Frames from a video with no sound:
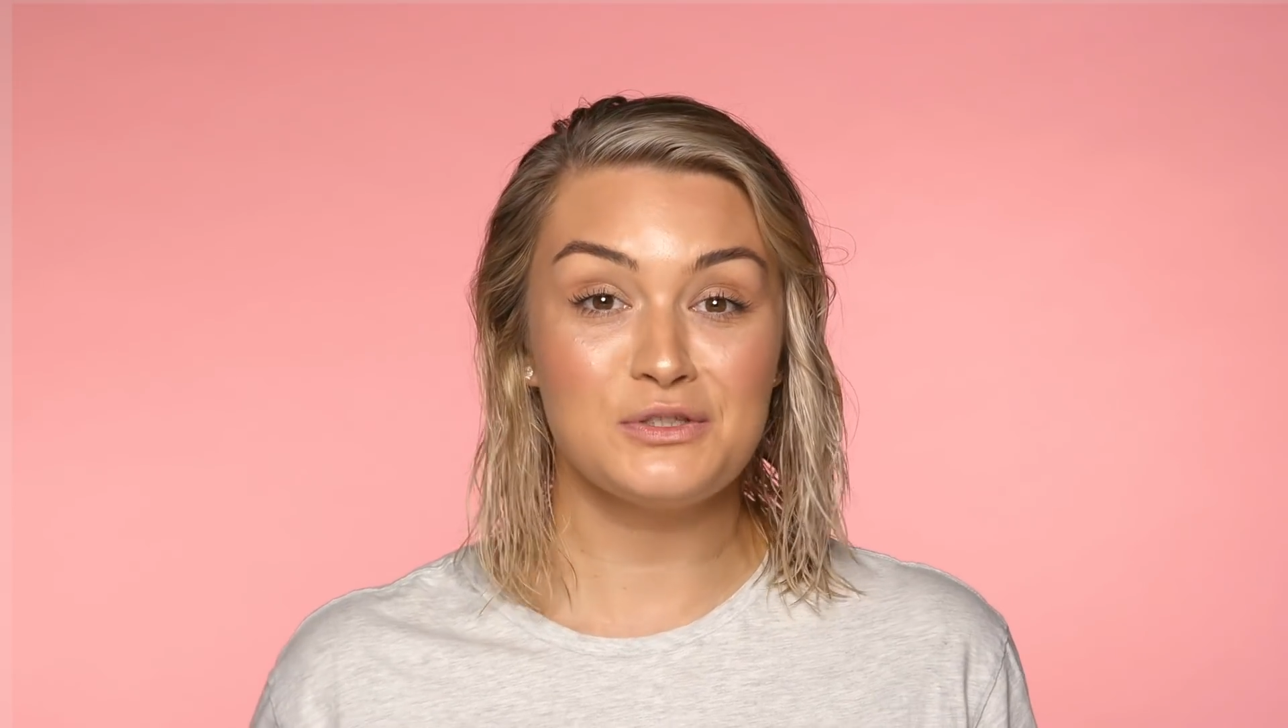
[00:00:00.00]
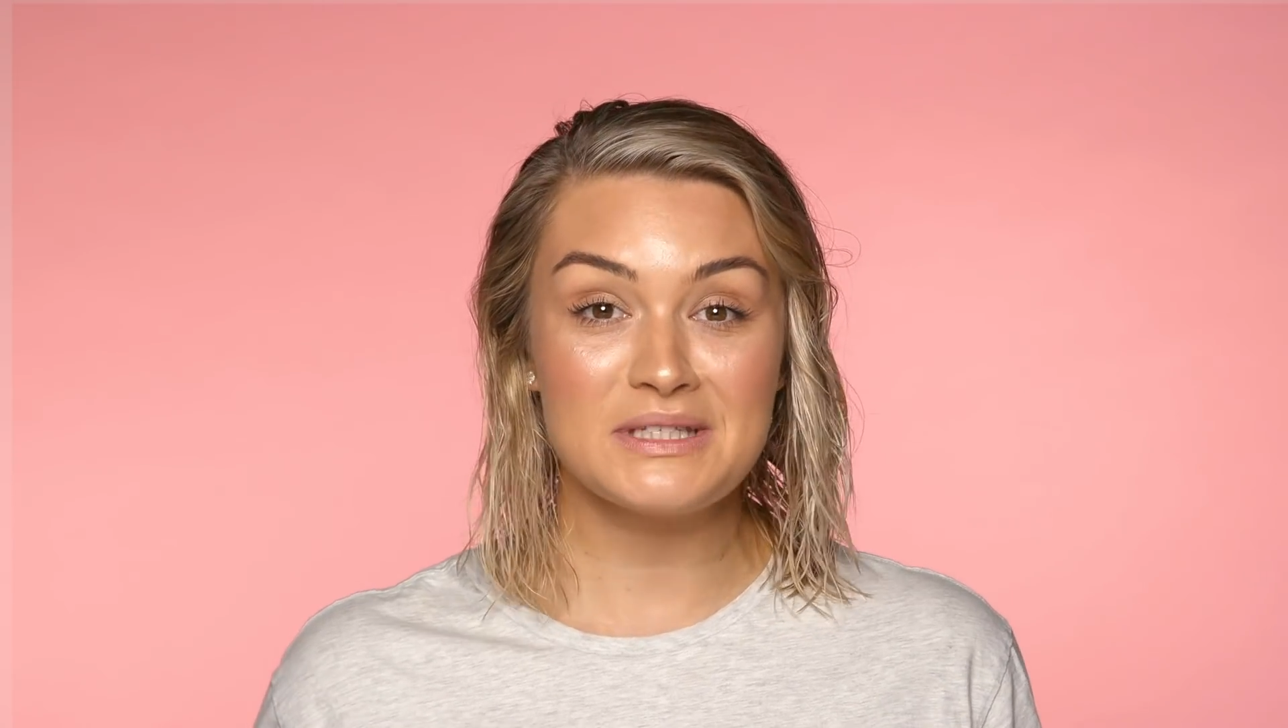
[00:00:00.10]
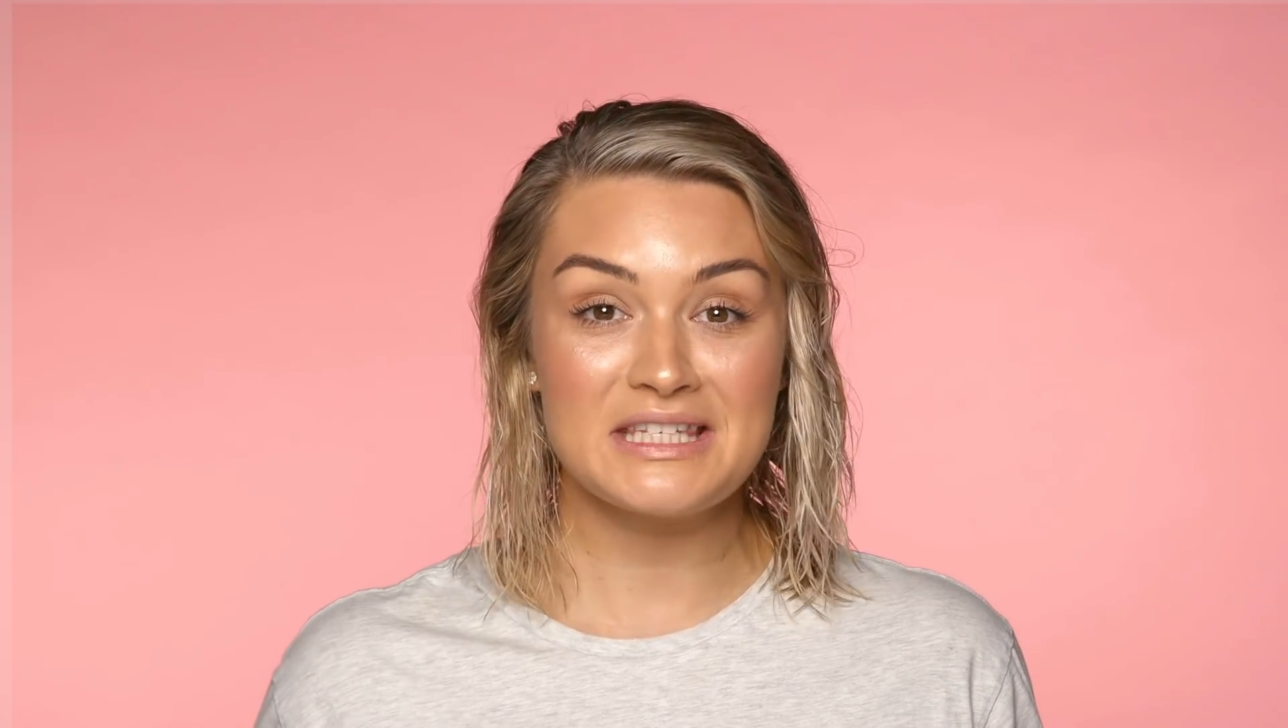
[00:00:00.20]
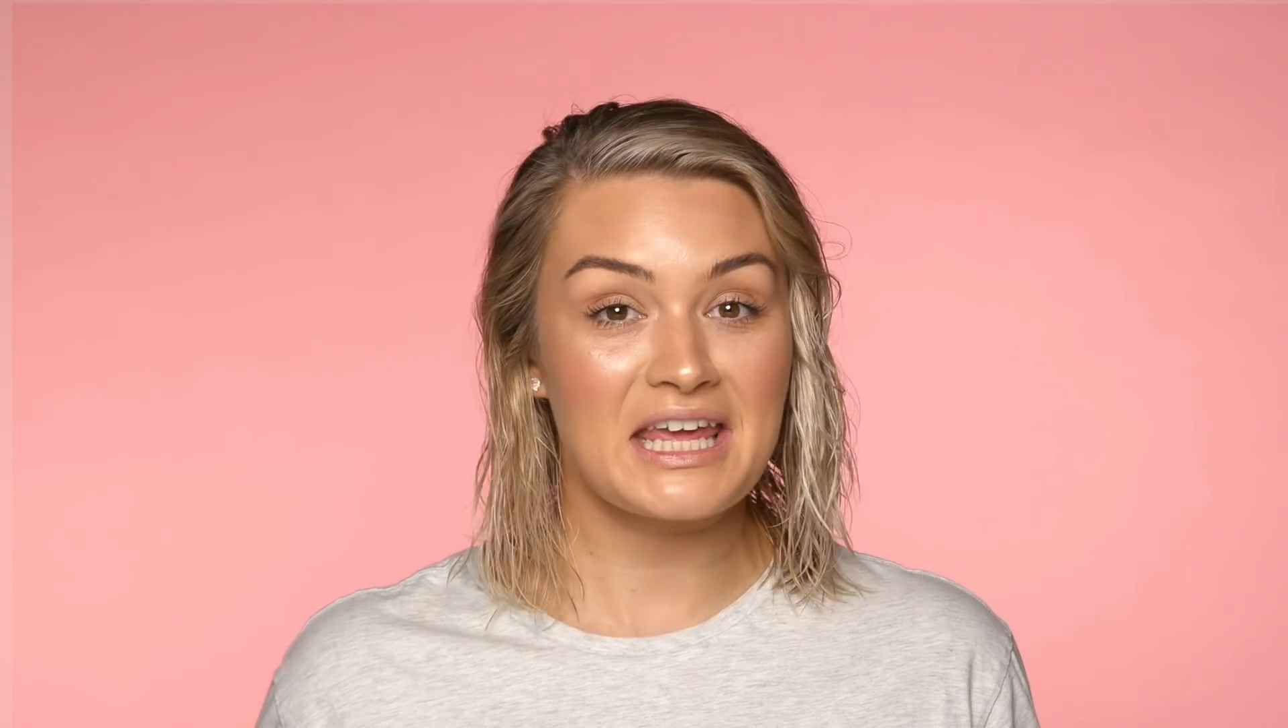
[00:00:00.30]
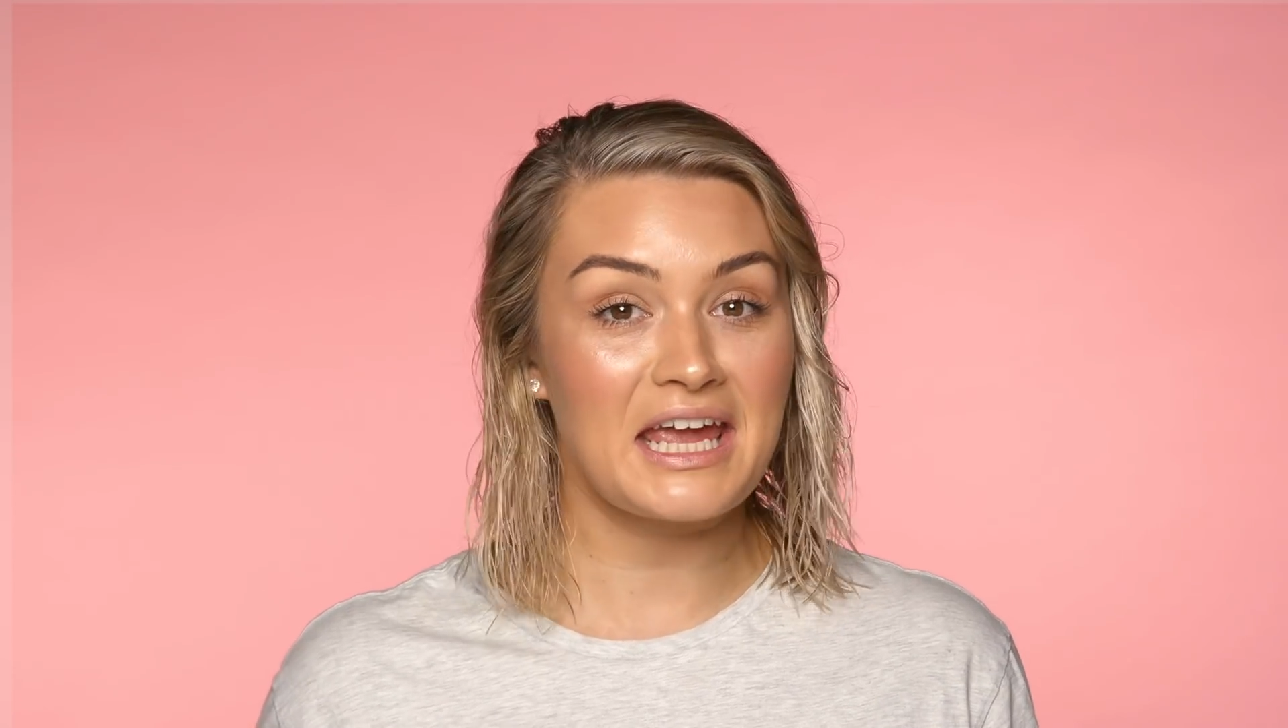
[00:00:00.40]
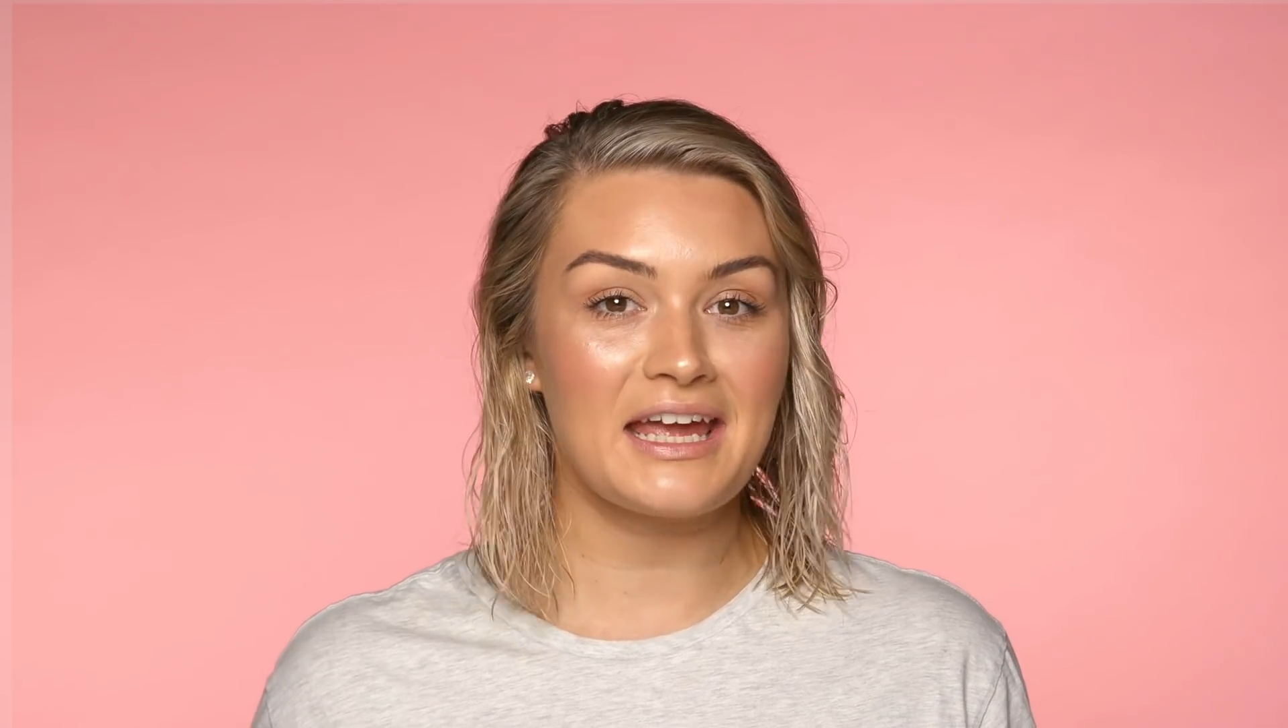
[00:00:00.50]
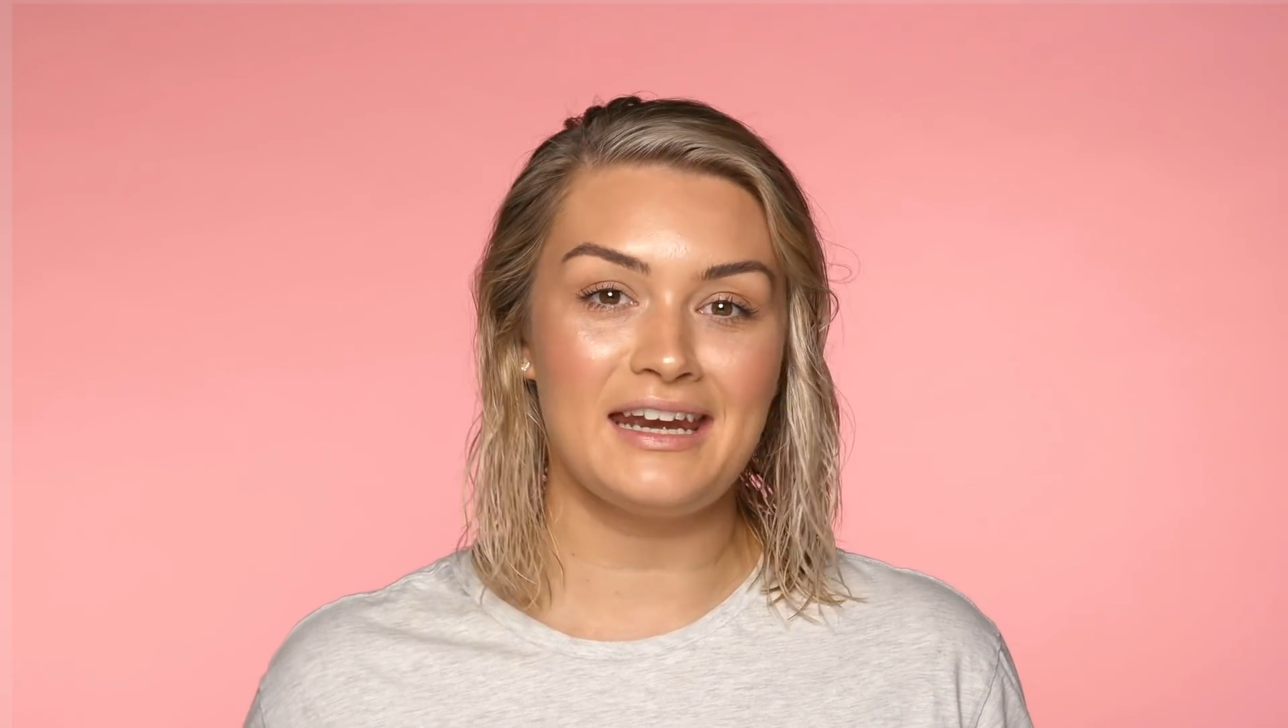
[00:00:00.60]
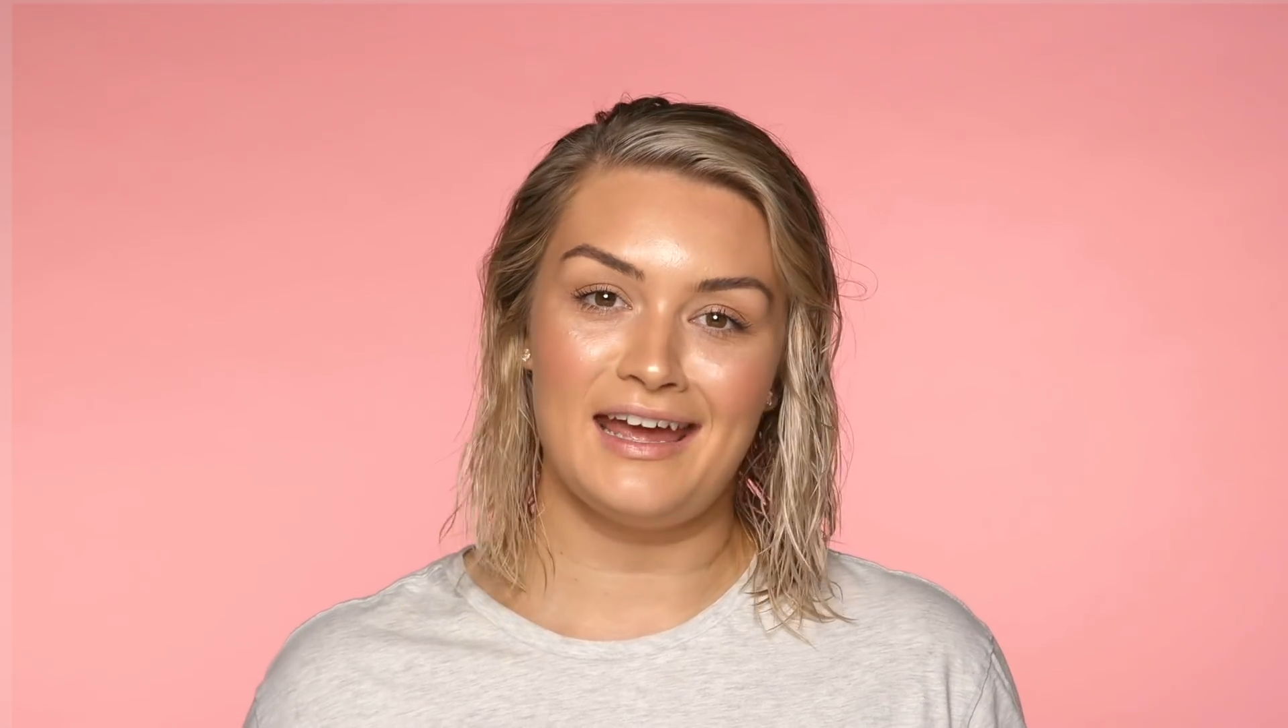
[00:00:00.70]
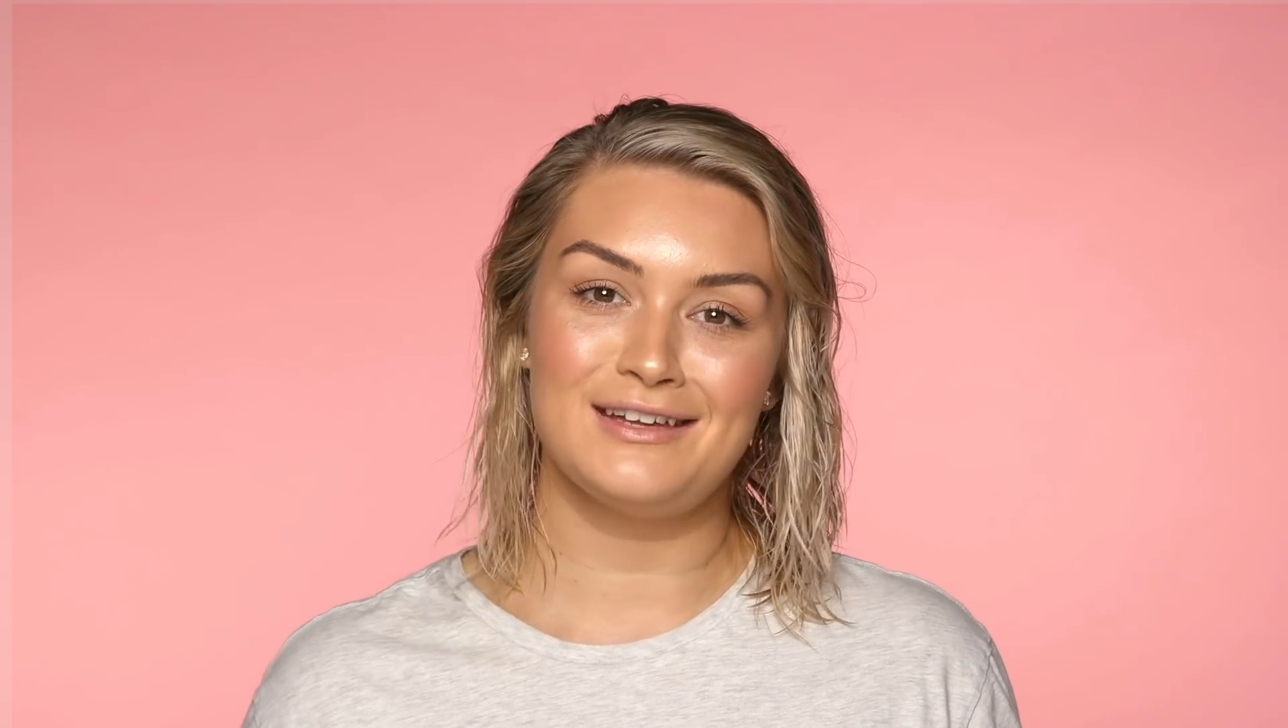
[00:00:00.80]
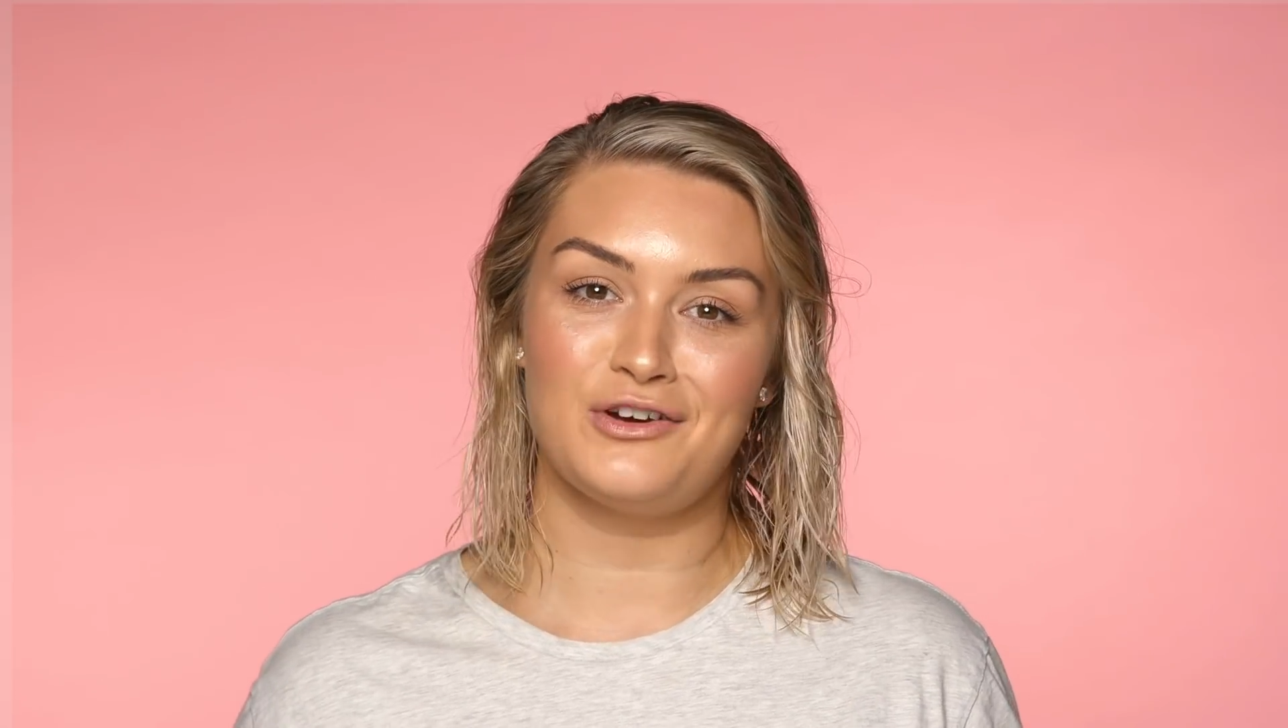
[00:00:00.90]
do its thing
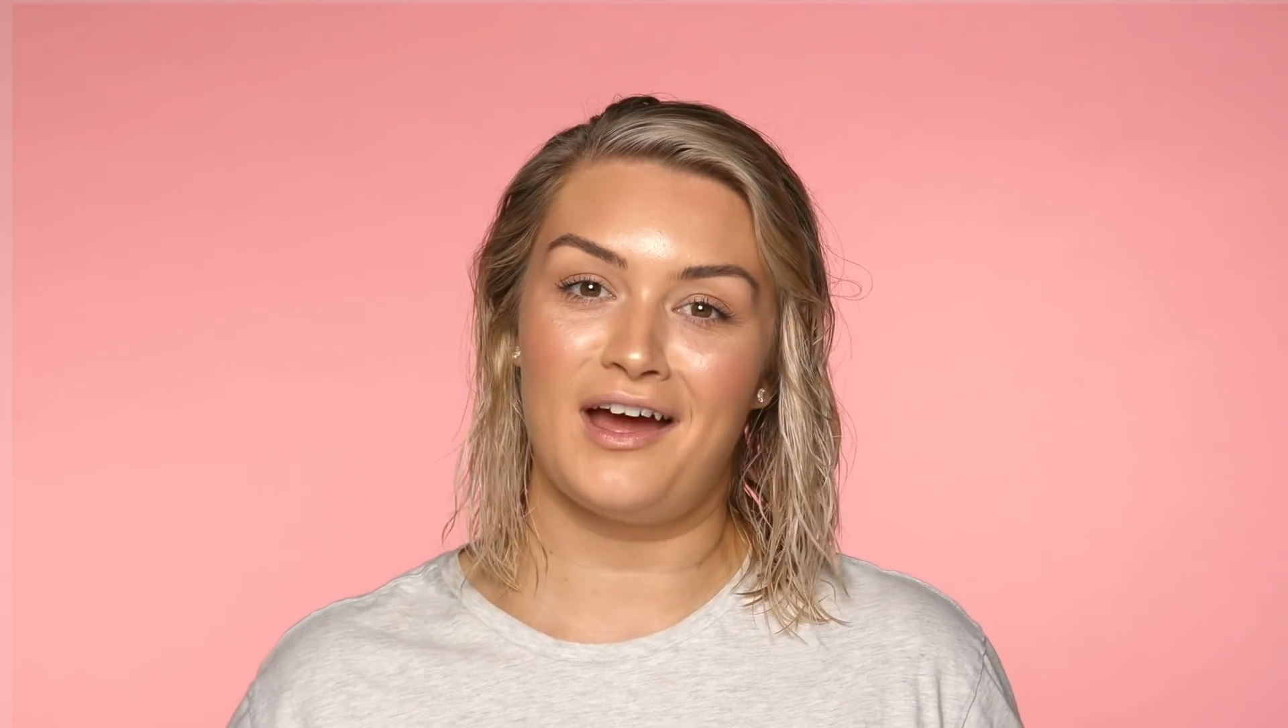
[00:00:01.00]
and air